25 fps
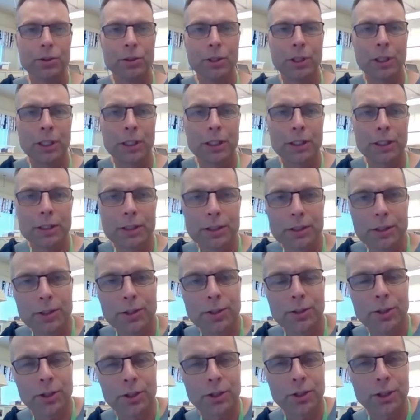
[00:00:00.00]
to
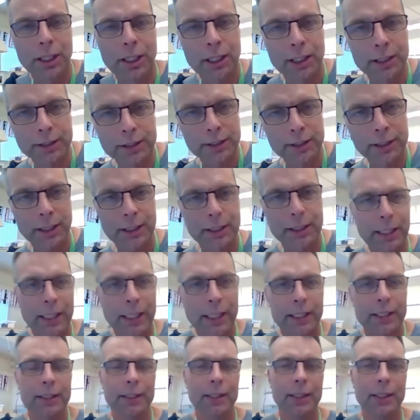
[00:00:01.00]
the task at
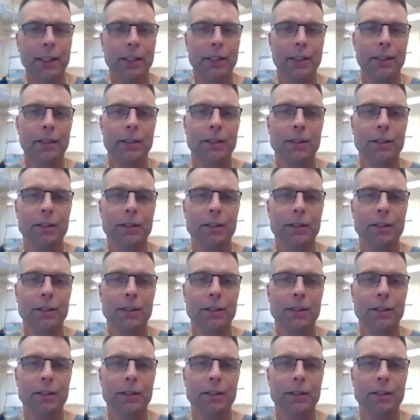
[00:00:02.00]
hand.